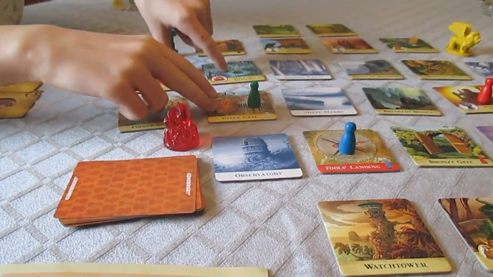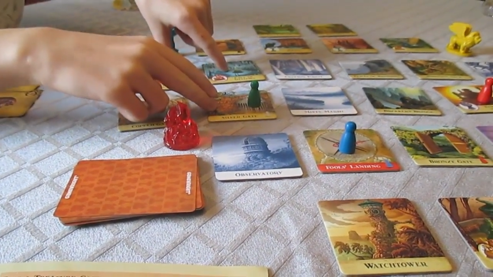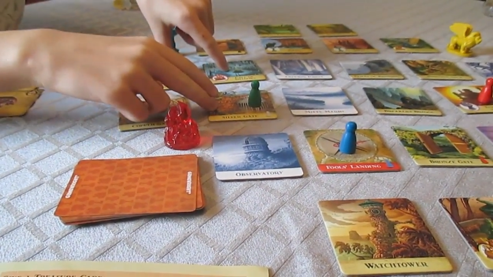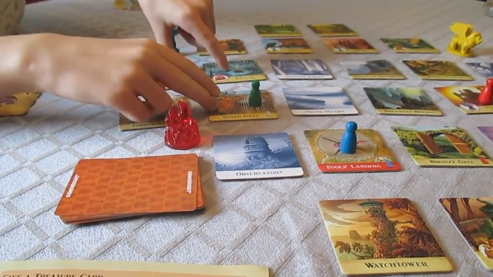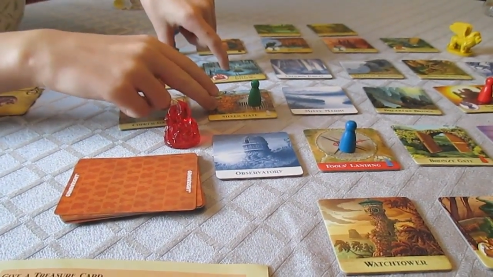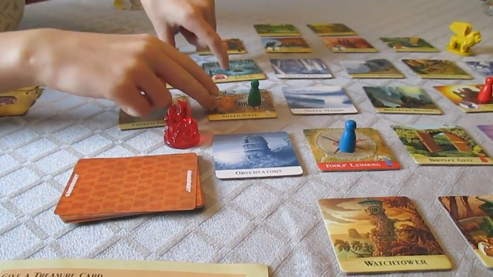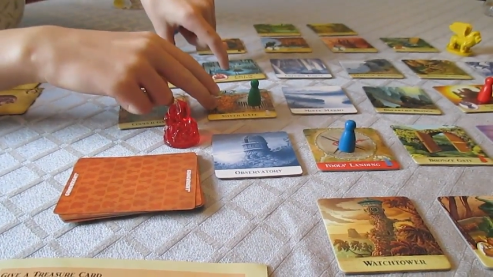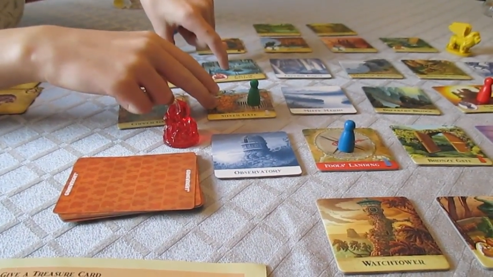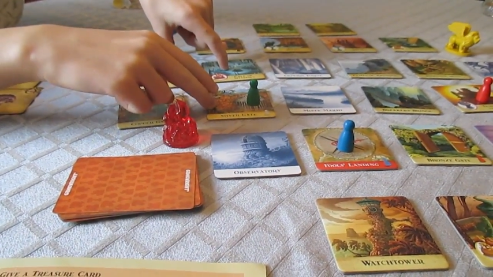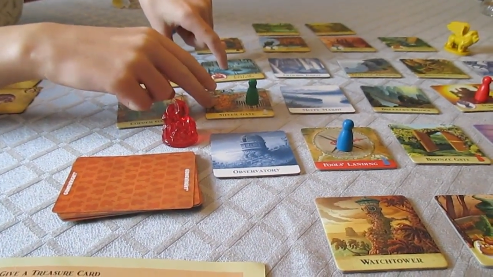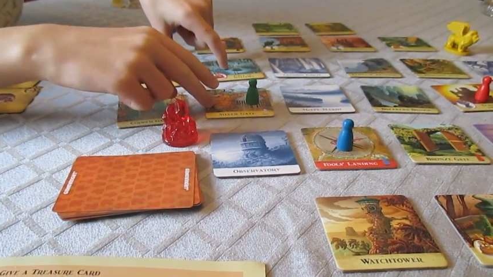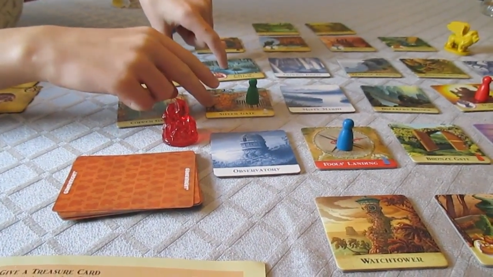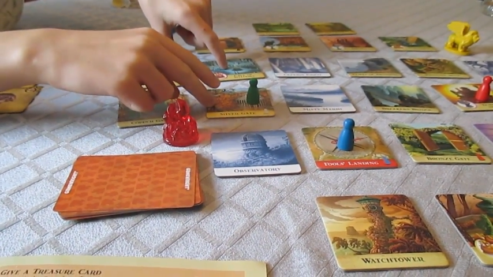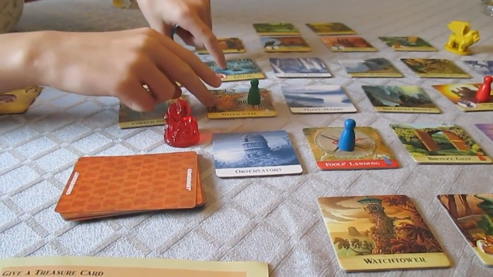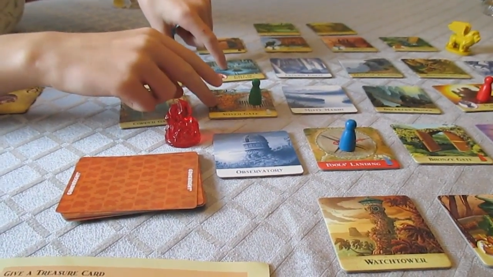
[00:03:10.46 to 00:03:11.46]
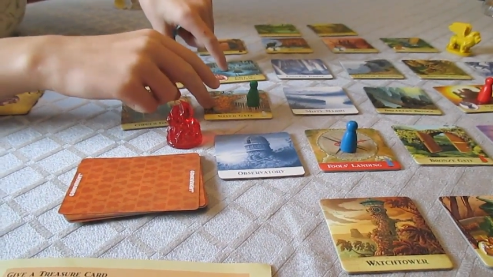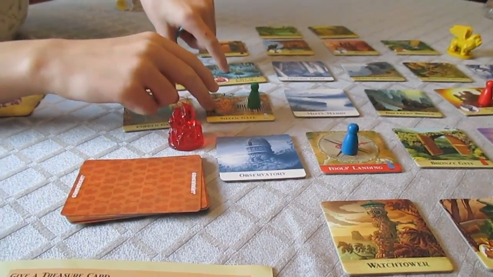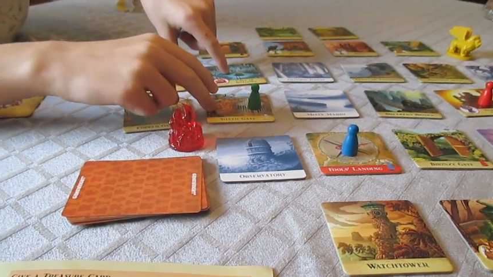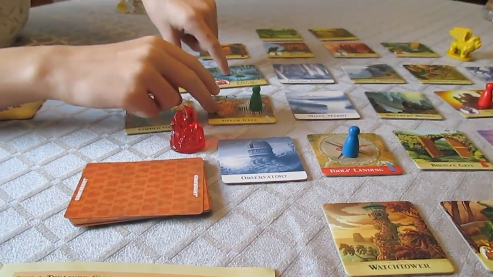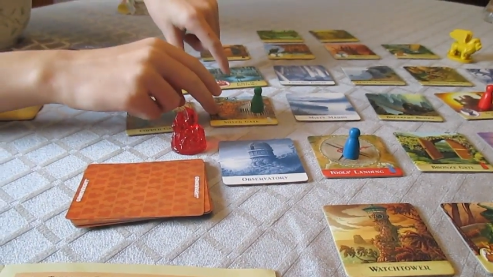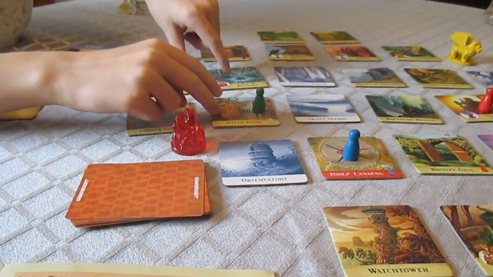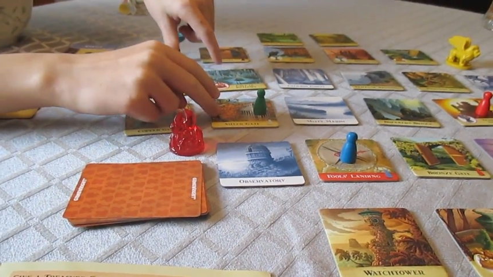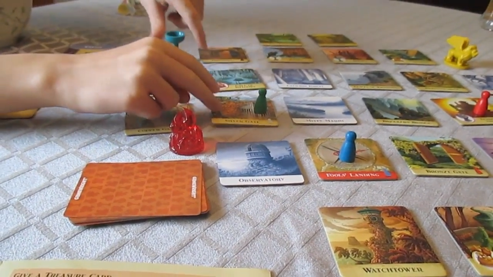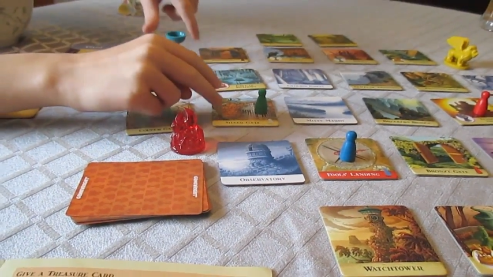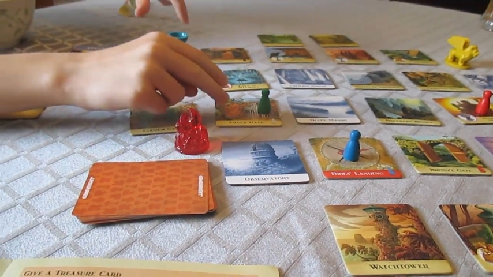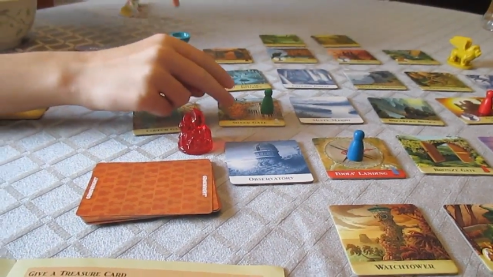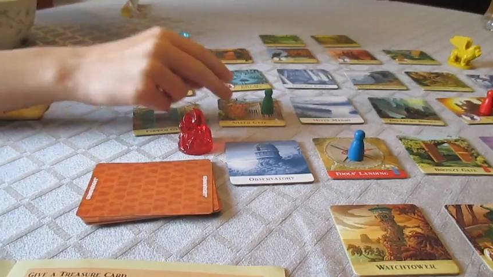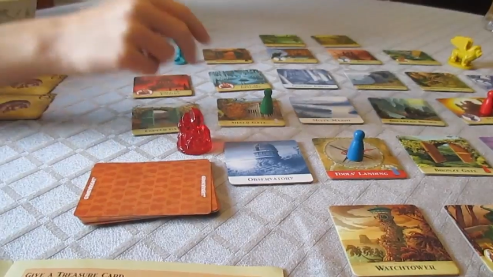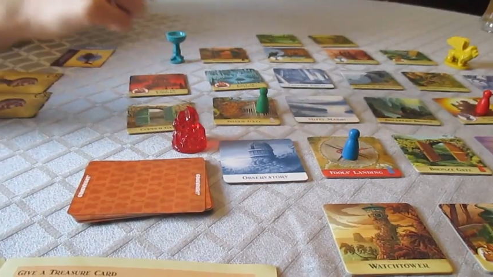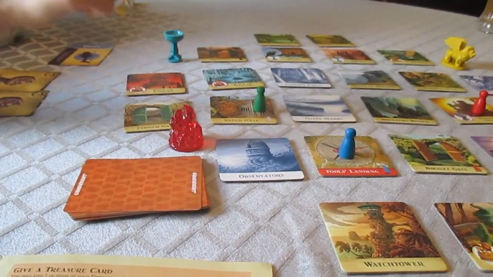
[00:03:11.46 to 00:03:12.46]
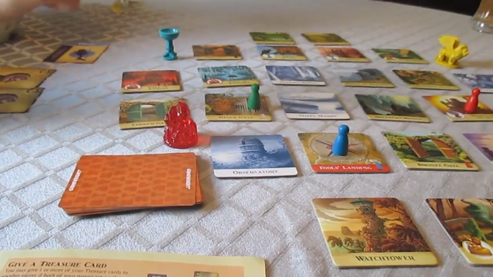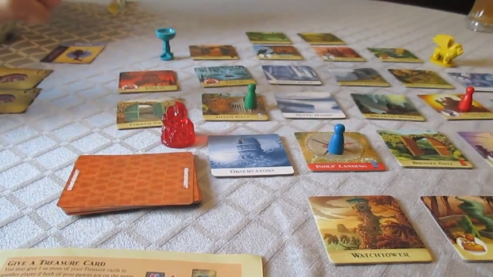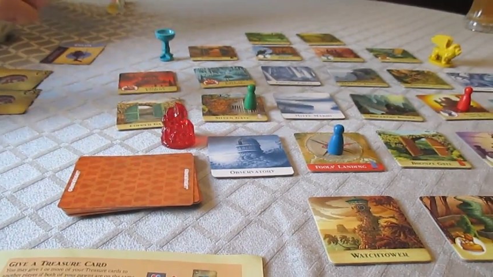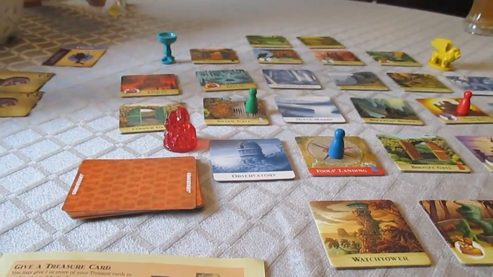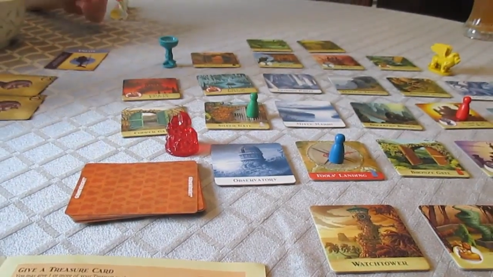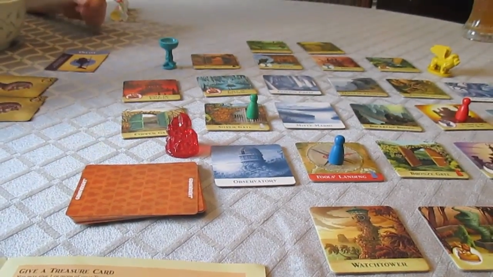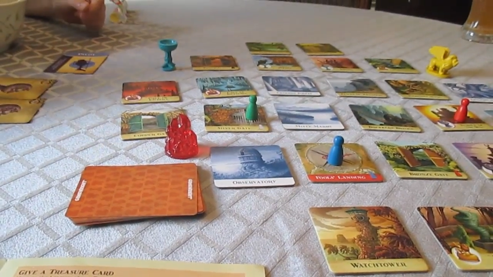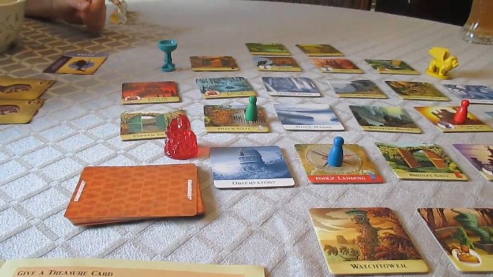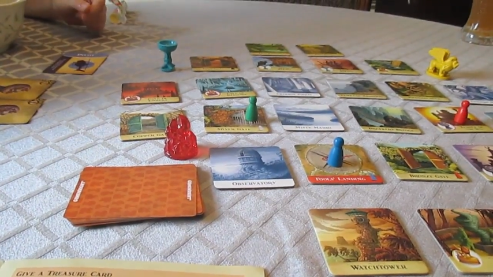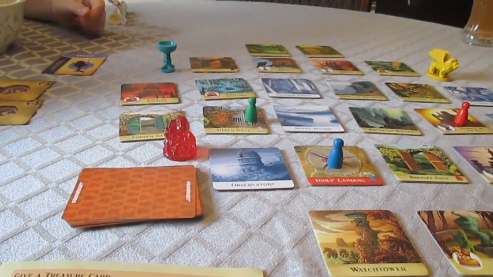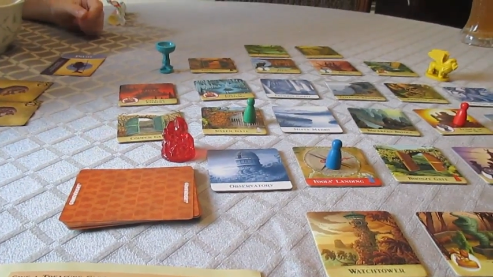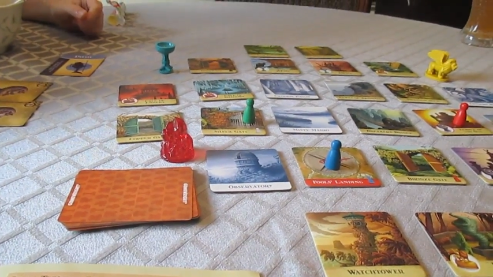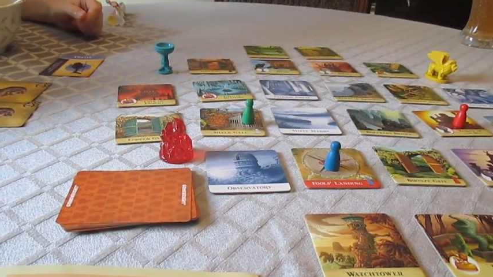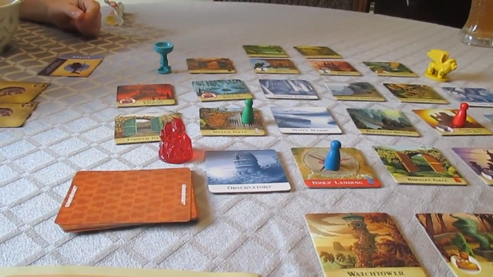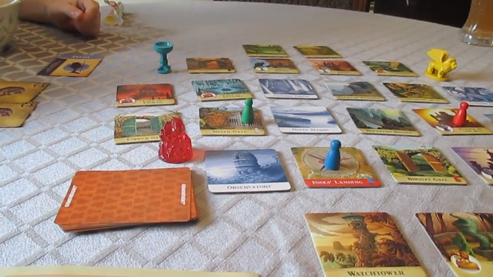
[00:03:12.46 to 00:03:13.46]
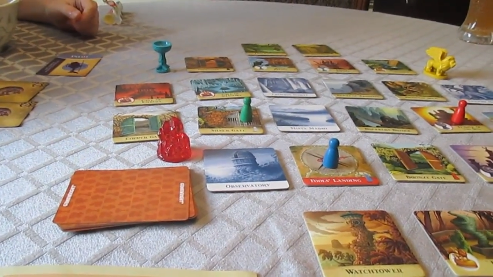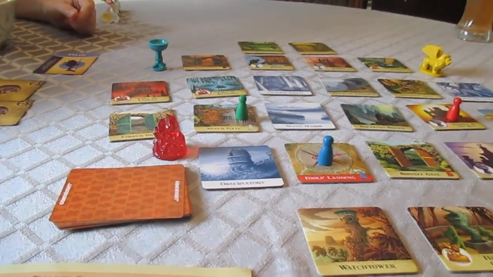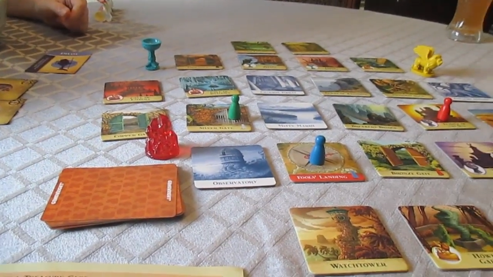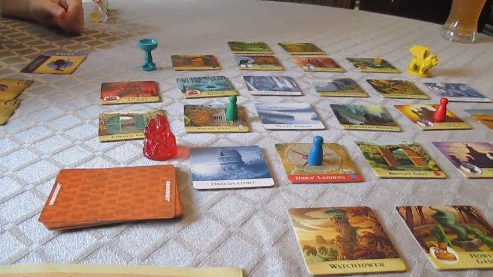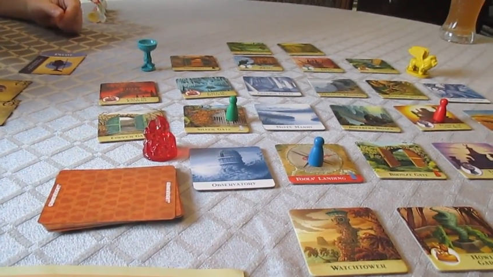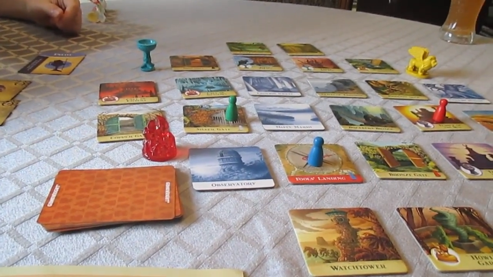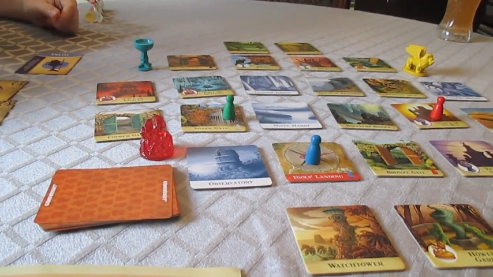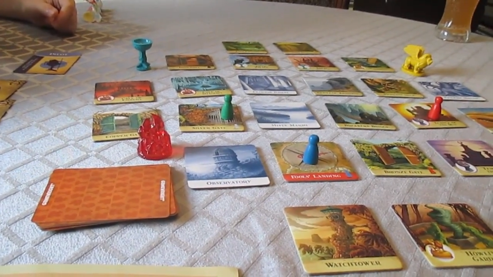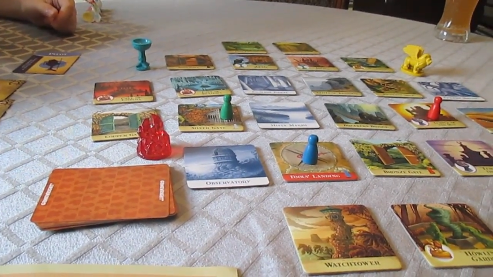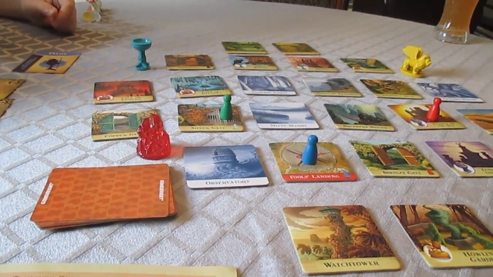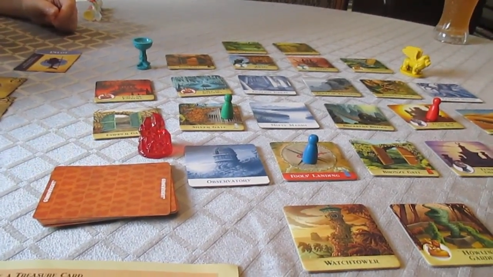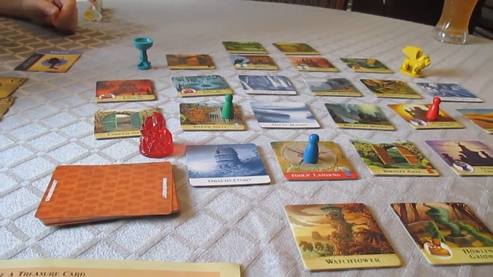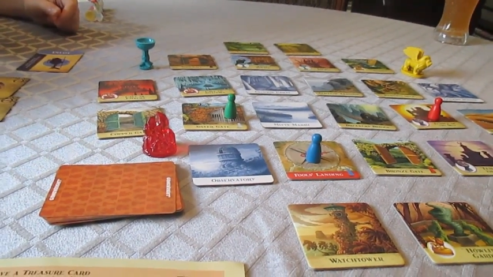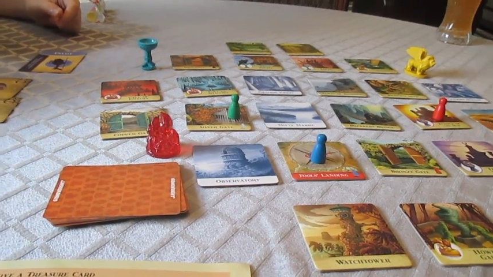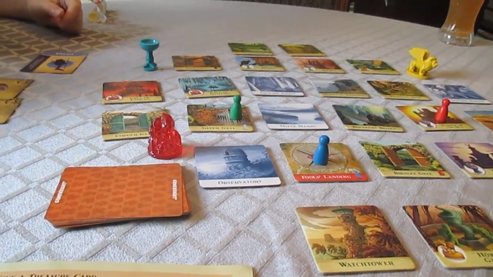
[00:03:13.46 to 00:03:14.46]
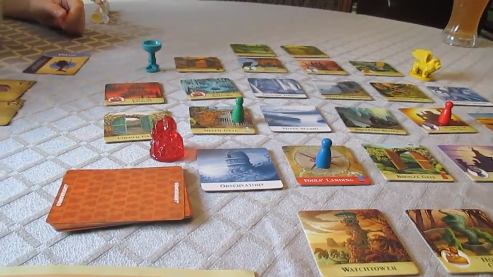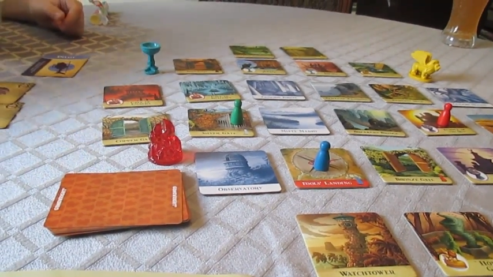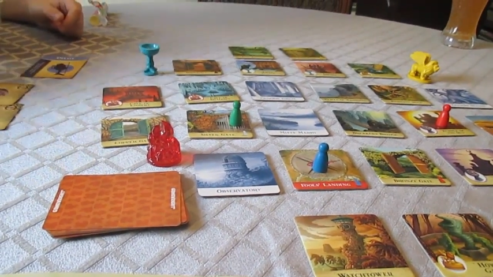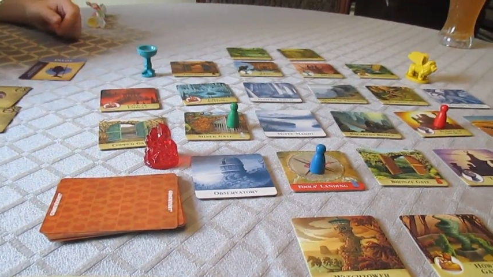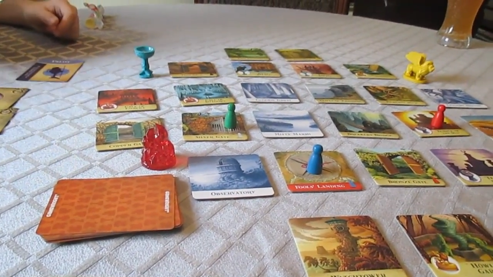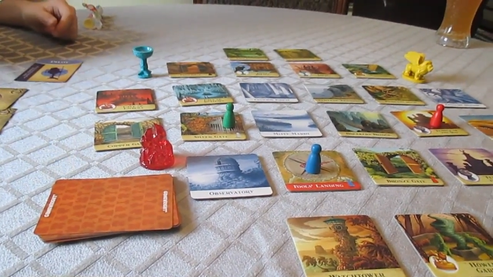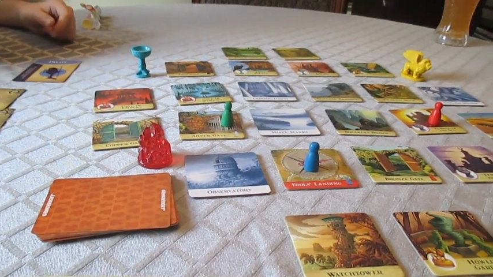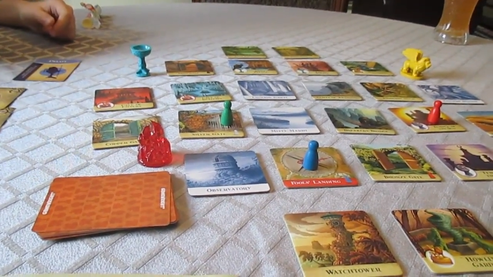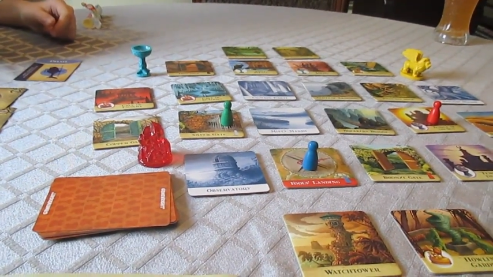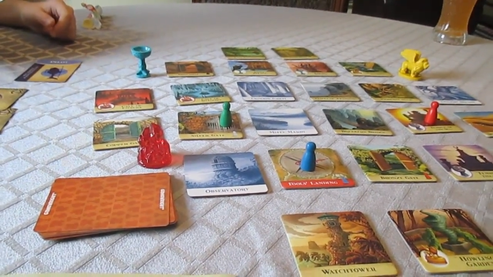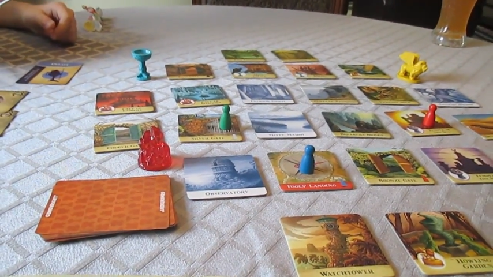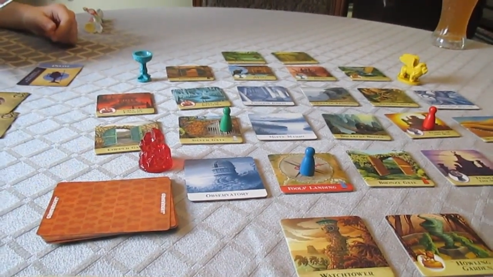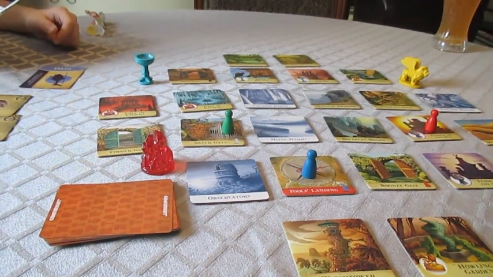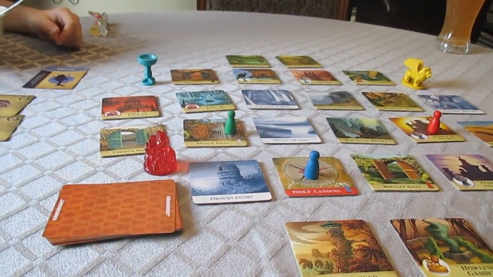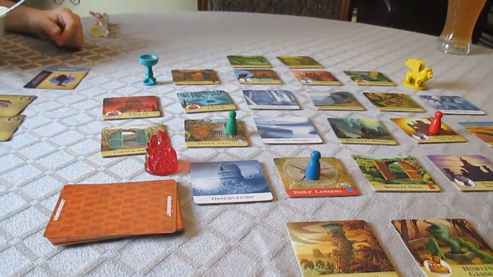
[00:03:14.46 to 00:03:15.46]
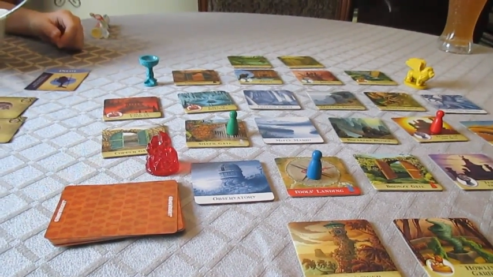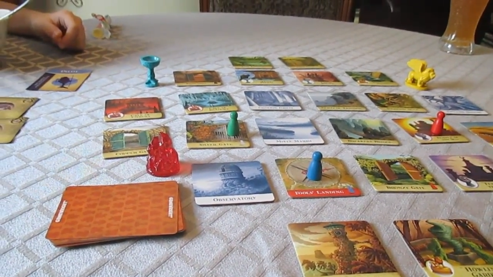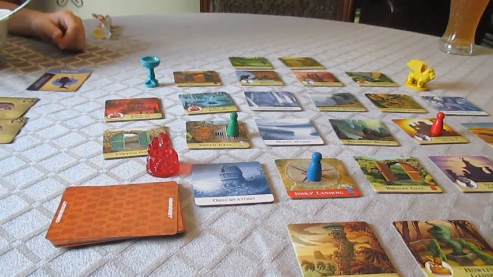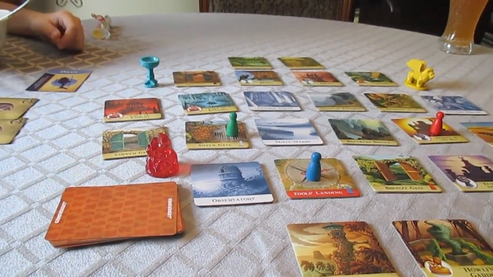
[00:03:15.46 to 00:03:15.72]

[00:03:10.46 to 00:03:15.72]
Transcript: [unreadable: no face in view]